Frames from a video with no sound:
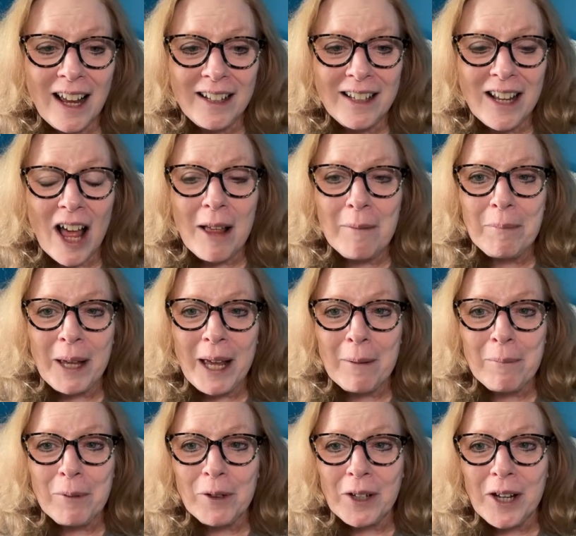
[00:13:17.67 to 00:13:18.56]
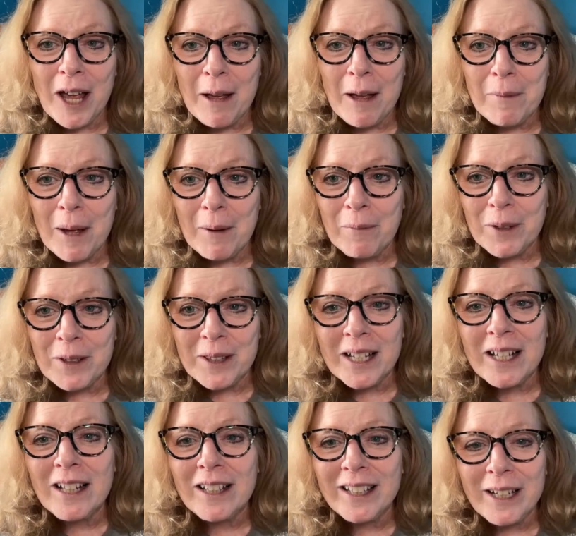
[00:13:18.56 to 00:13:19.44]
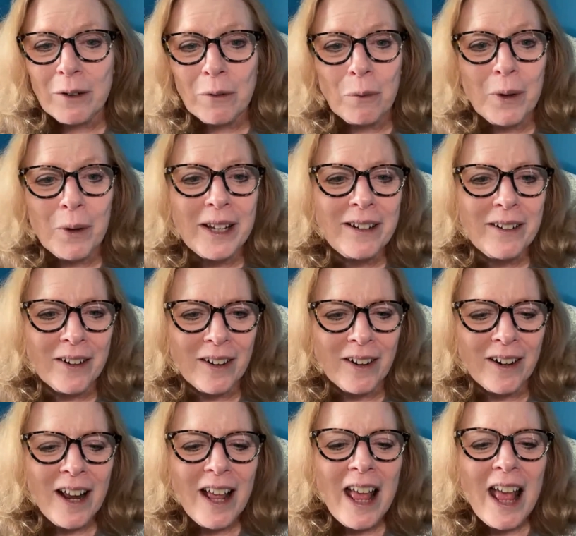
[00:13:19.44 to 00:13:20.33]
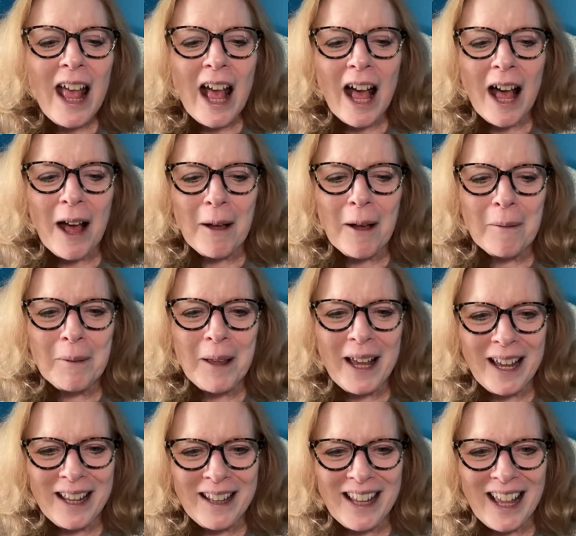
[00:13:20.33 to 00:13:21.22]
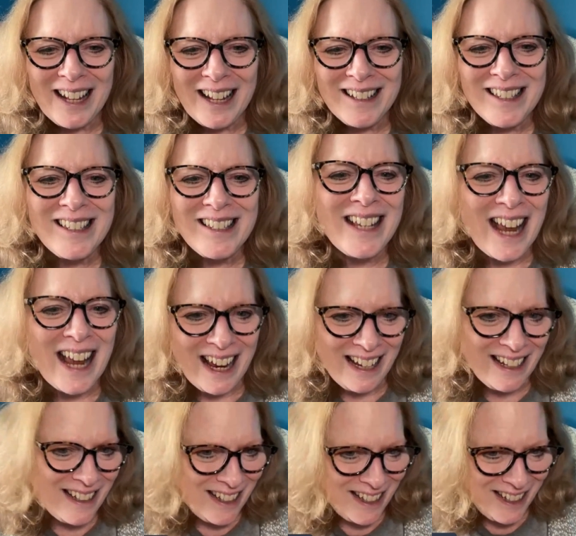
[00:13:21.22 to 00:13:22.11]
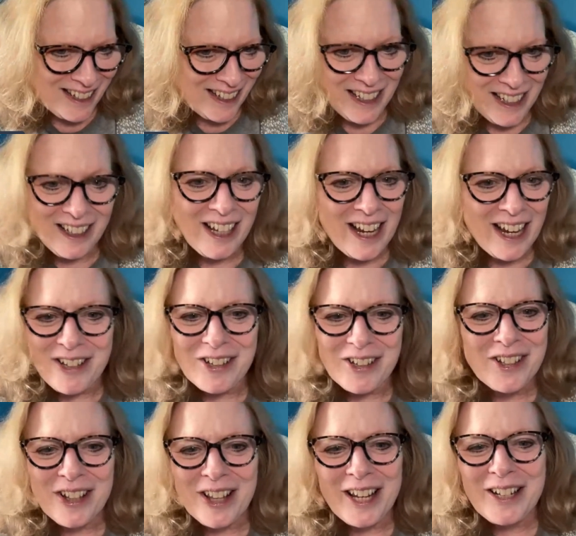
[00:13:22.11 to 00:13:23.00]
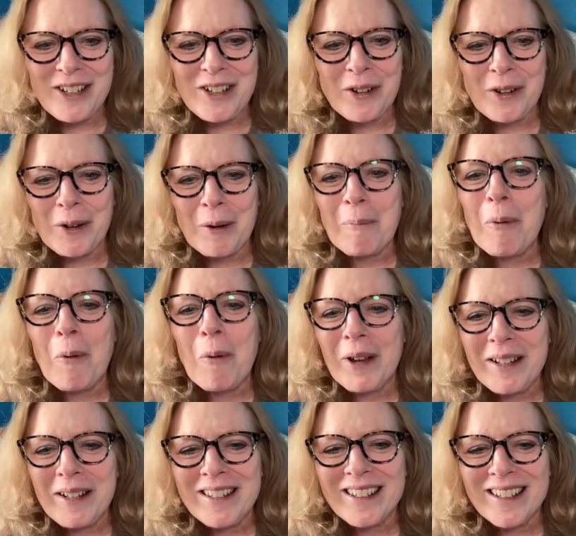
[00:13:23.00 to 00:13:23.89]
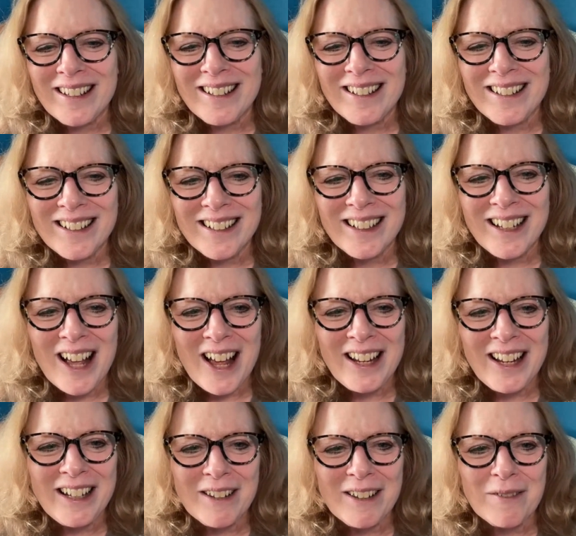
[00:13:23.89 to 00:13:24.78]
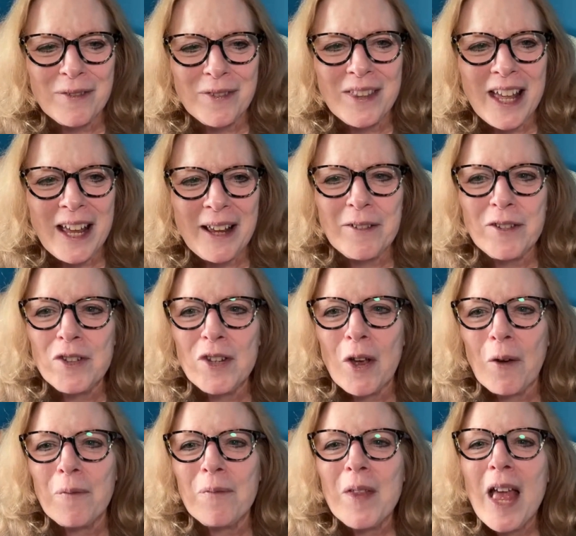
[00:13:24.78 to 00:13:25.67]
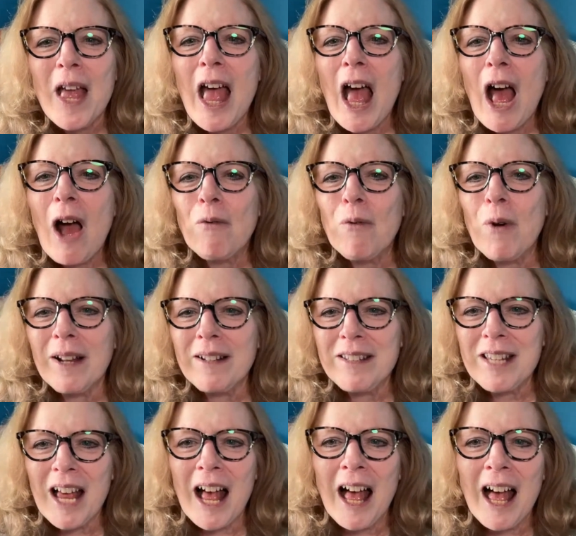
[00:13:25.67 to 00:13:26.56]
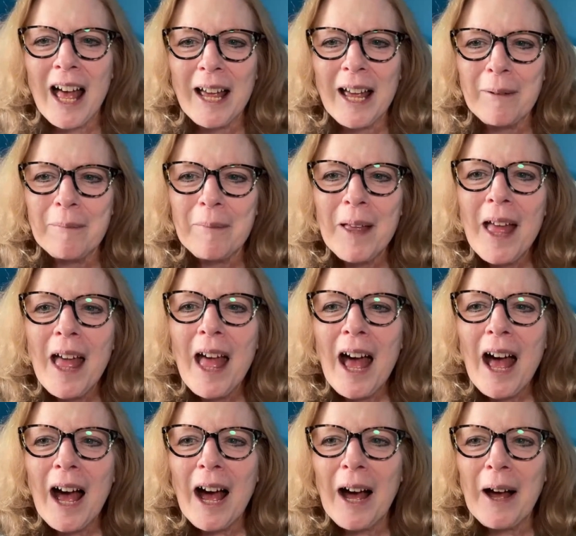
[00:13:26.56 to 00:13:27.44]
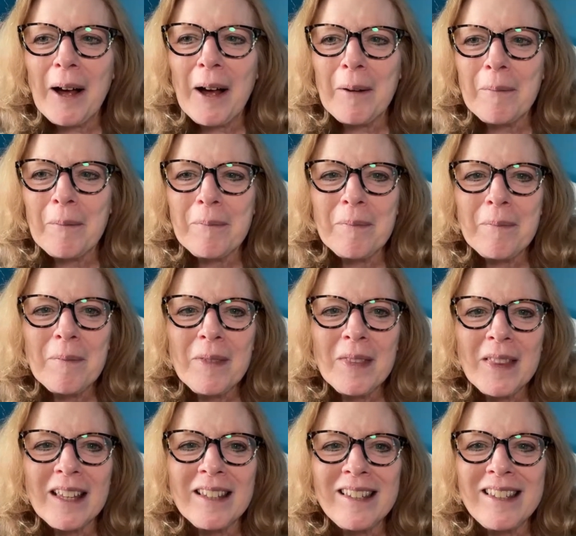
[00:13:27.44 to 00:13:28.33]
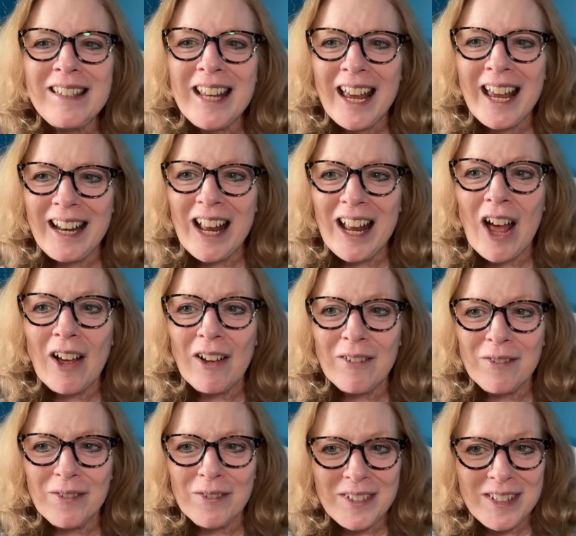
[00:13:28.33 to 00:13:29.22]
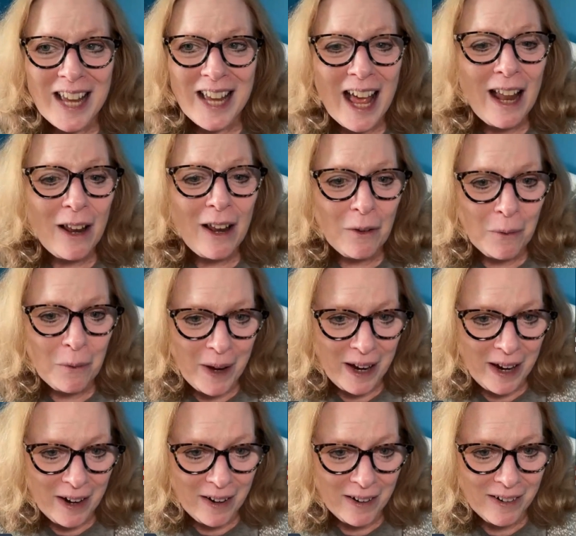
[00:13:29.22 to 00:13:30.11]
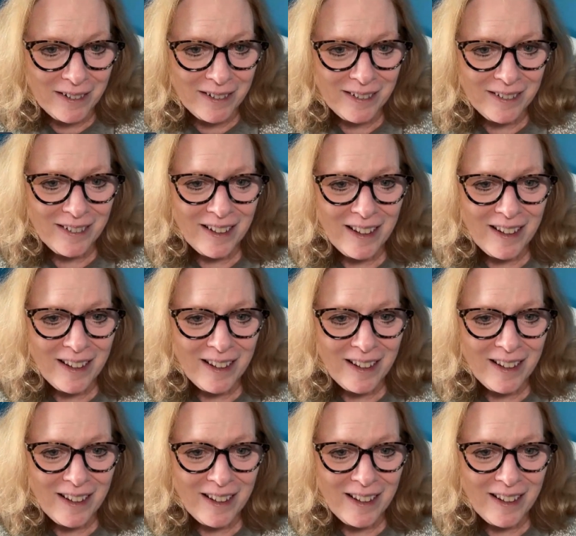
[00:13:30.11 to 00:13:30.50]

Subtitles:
not be able to come up with a clear winner in that state legislature appointed kind of thing. So one time, the state of Delaware,